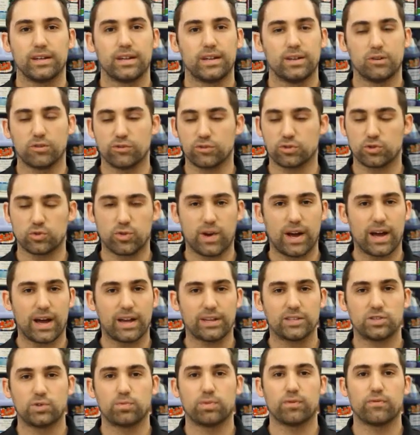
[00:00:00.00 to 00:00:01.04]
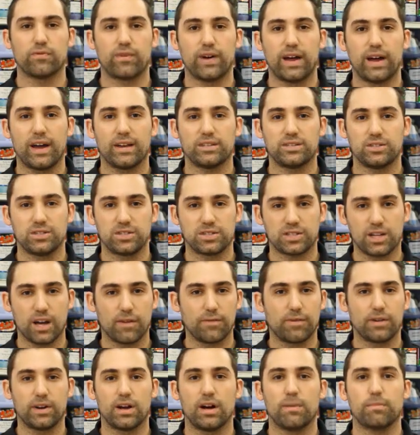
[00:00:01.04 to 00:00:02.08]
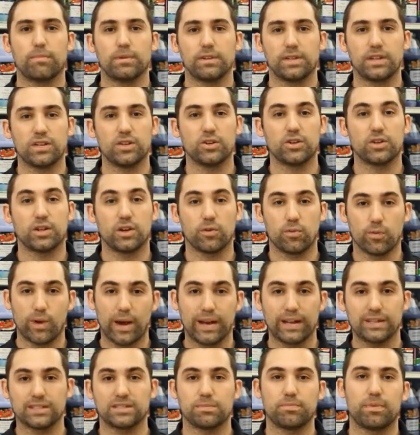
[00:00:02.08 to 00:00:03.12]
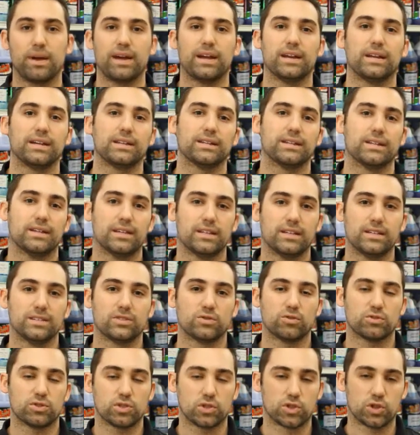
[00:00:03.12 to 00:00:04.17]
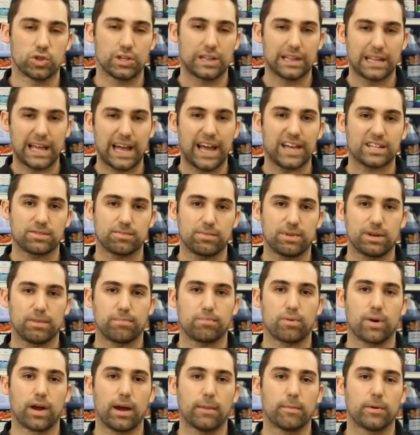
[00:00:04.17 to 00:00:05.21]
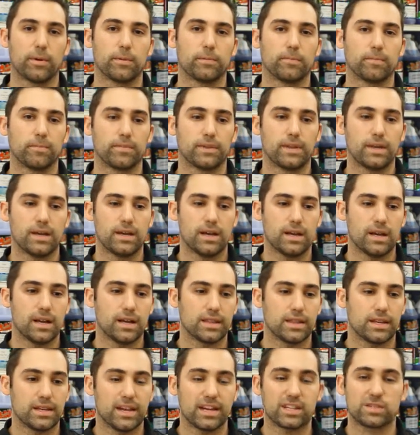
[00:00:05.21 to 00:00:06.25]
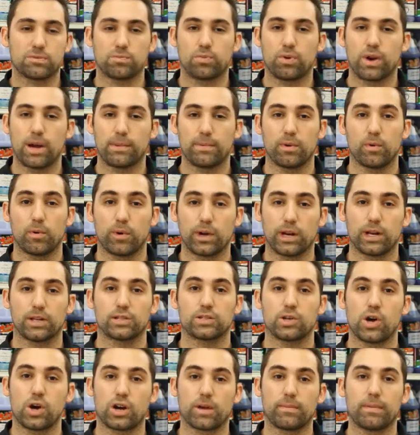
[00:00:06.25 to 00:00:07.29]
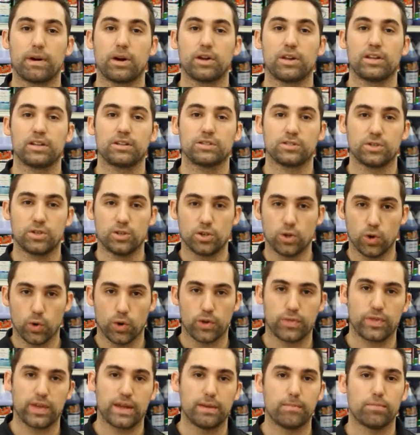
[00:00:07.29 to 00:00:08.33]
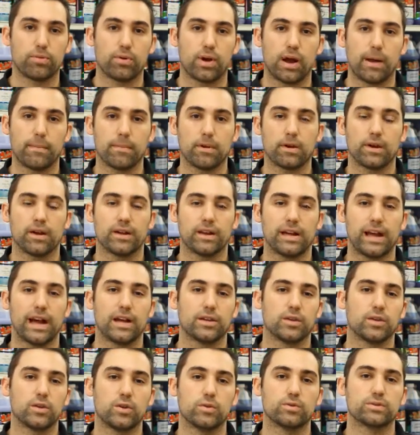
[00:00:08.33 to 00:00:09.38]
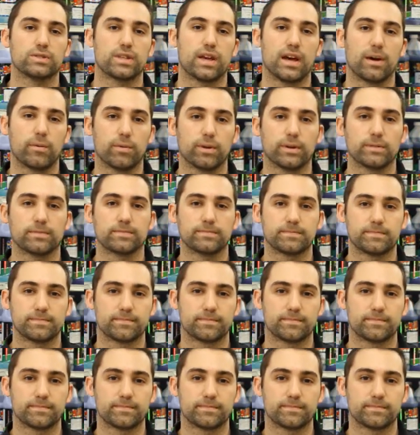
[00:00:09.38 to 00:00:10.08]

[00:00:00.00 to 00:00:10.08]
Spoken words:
It'll dry super fast, you scuff it up, and then you can get right into painting. So it's a good last minute primer. The next primer we're going to talk about is urethane primer and how you use that one.